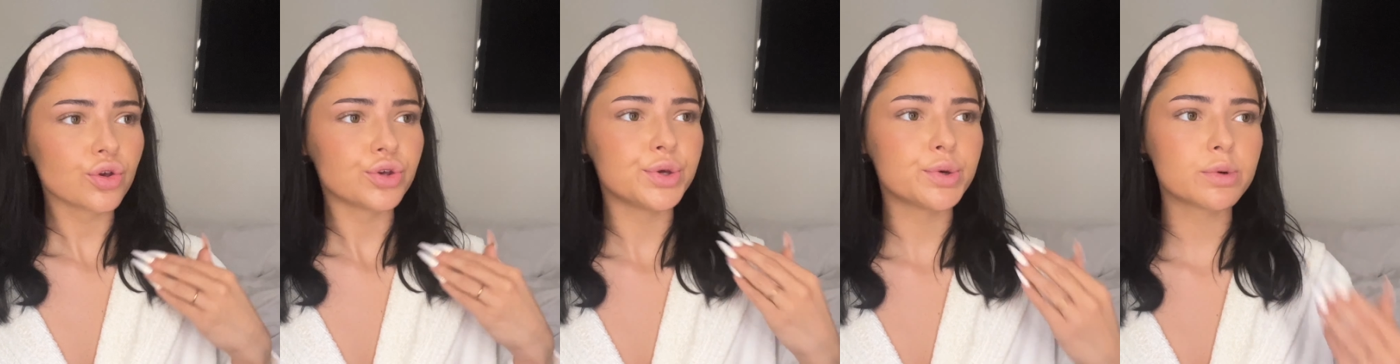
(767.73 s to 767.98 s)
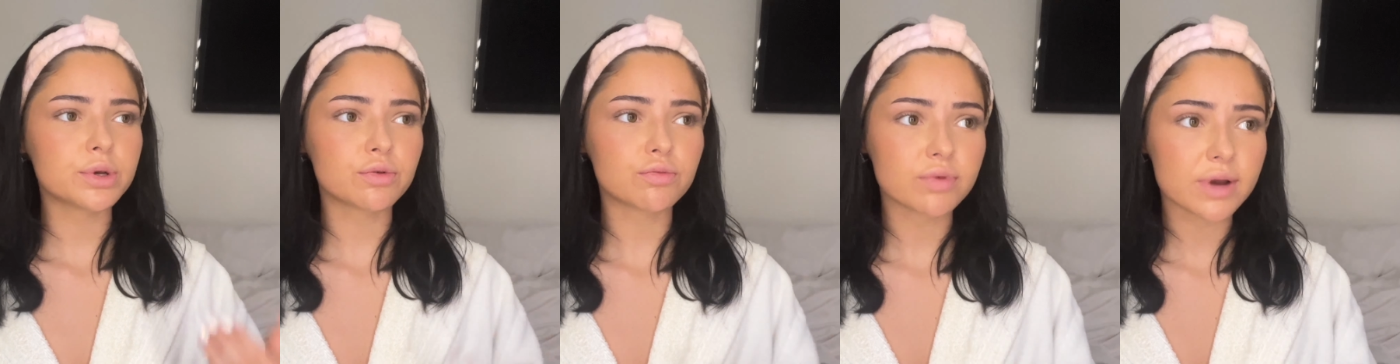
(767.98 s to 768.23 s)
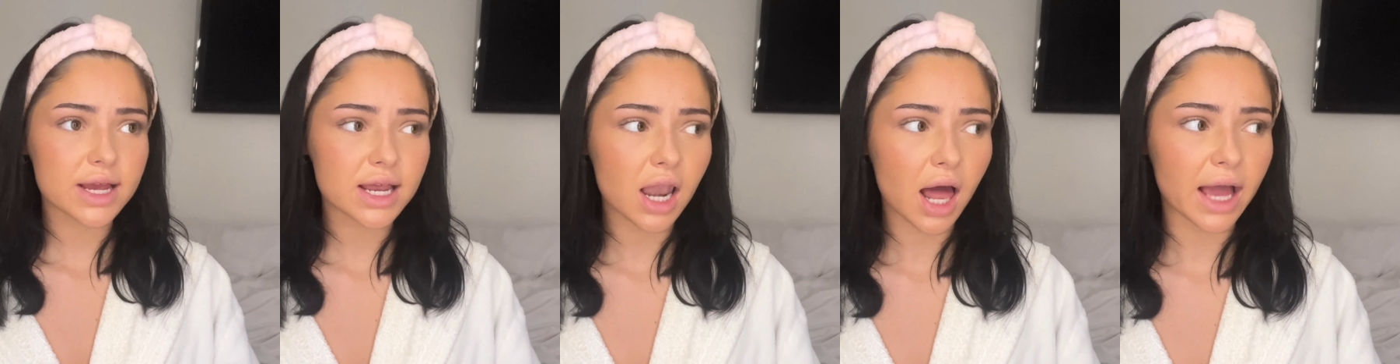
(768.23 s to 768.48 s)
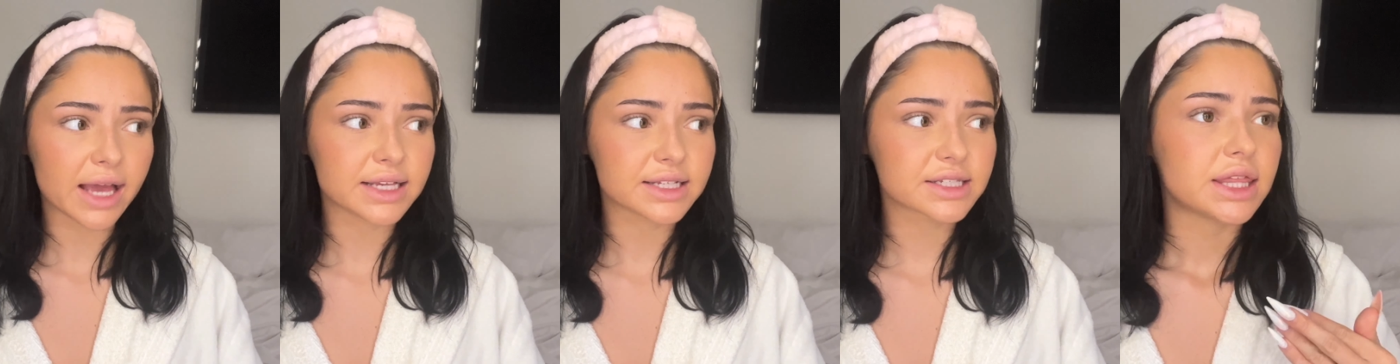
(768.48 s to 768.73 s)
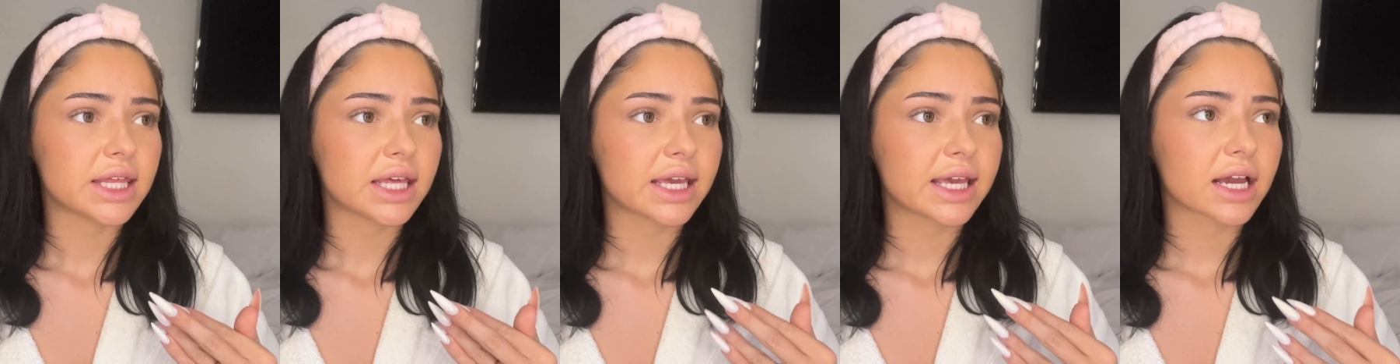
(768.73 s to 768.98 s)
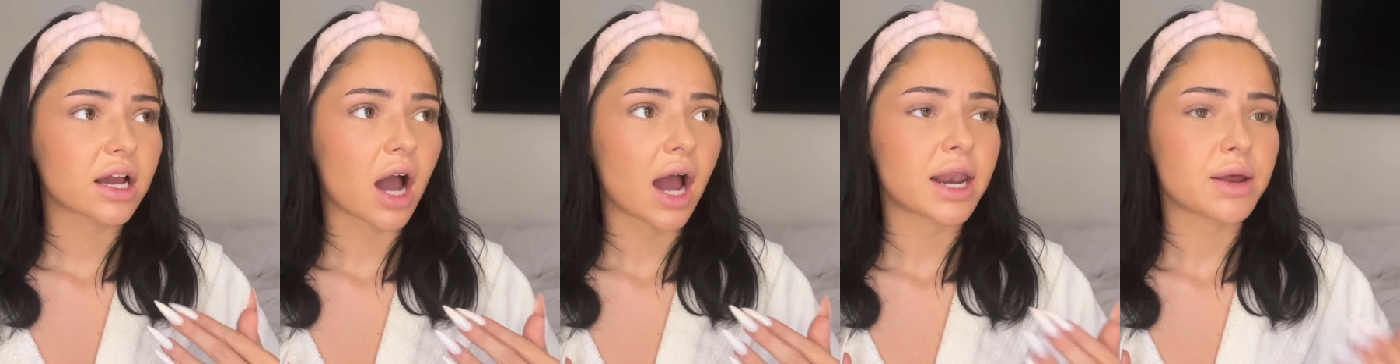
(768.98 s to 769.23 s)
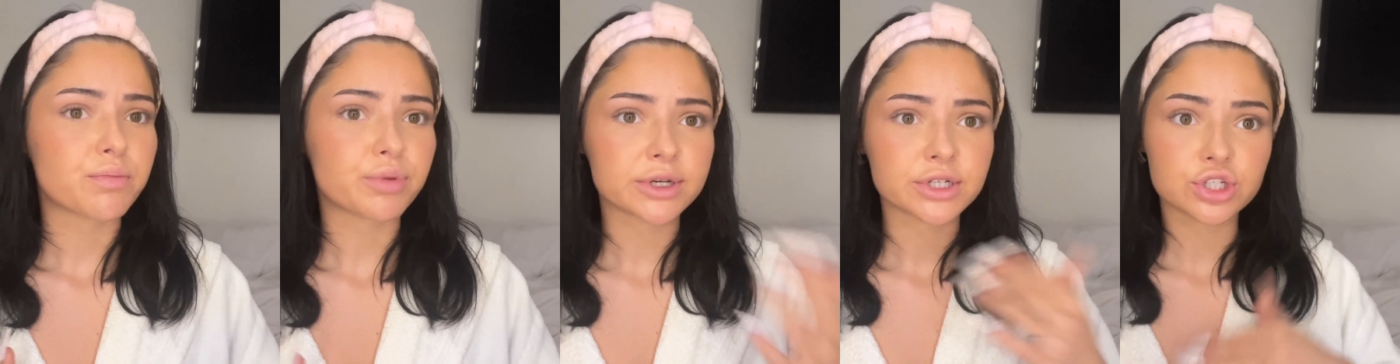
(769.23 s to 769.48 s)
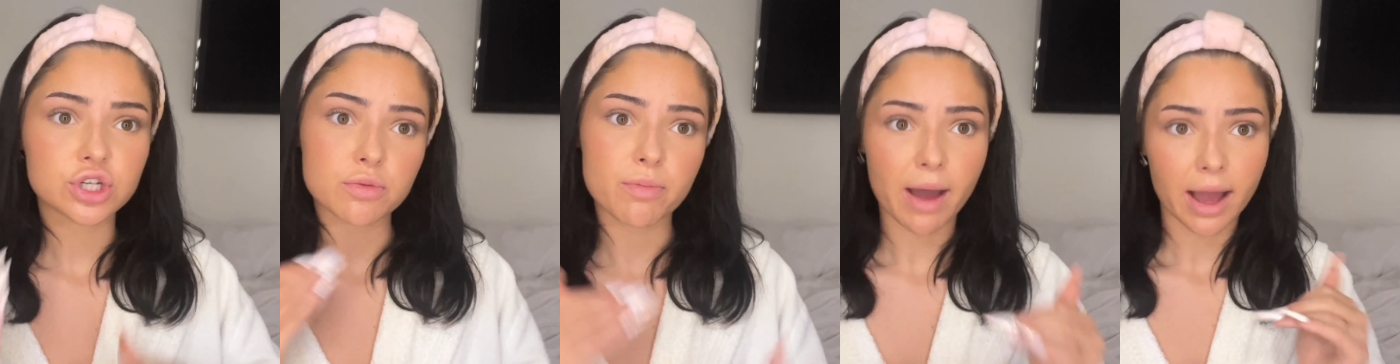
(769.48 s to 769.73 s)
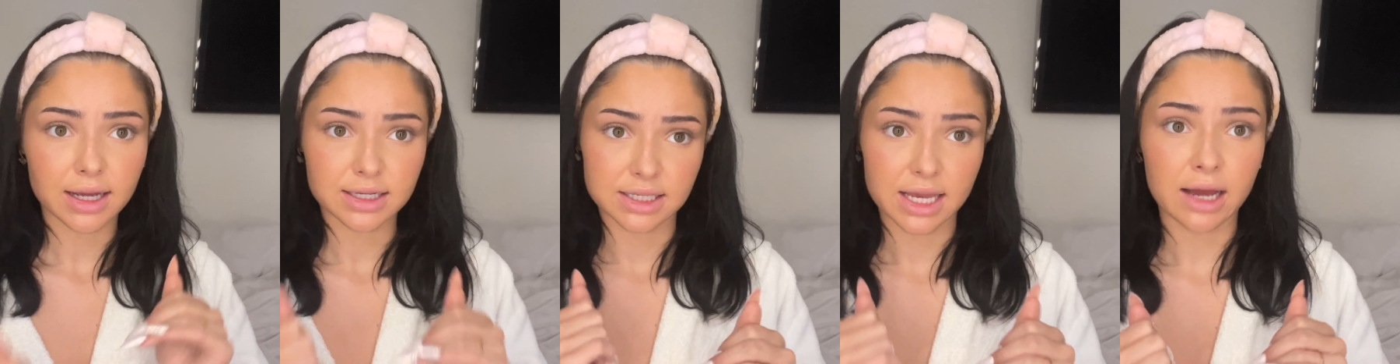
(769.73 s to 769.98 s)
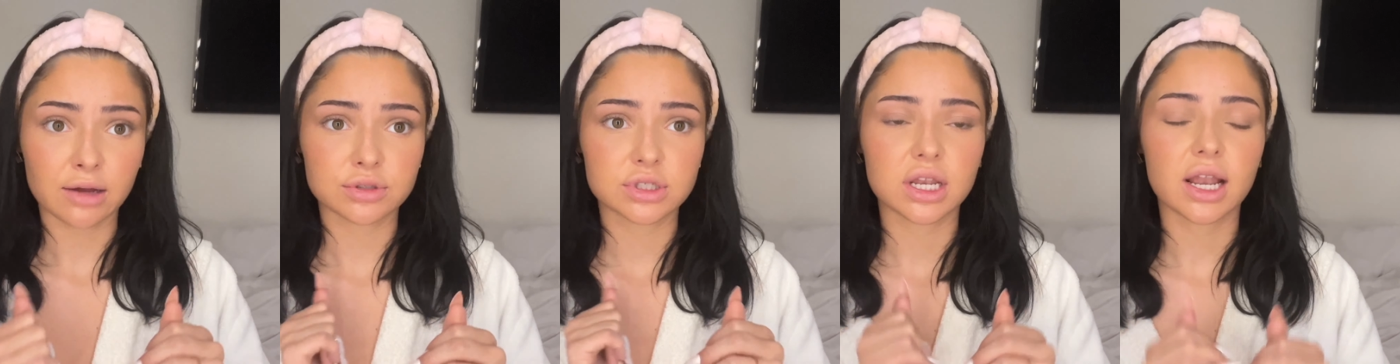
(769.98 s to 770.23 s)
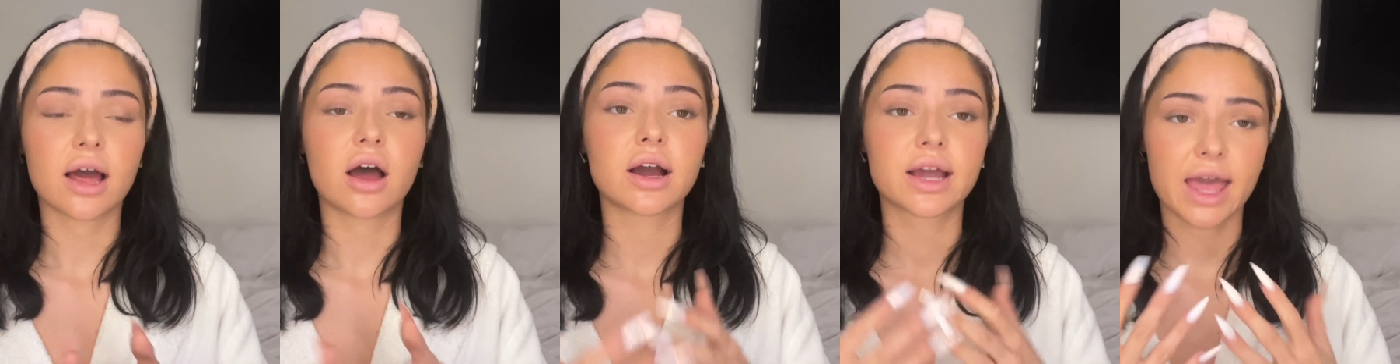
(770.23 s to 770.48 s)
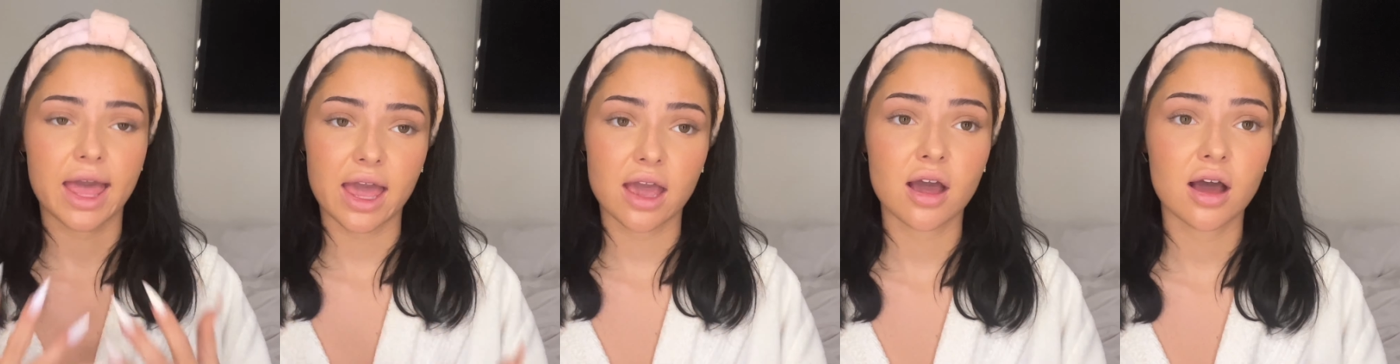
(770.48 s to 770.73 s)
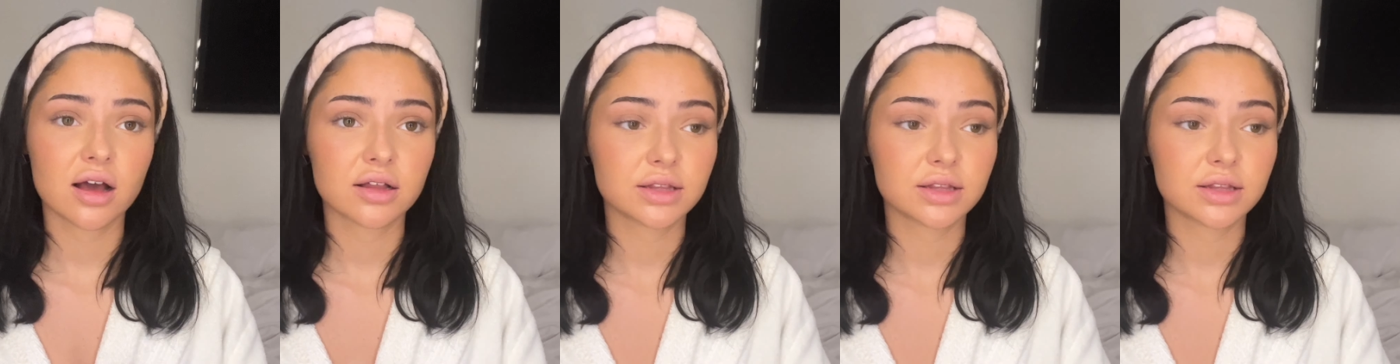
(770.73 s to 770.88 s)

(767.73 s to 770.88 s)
you would realize, think it kind of brings you back down to like, okay,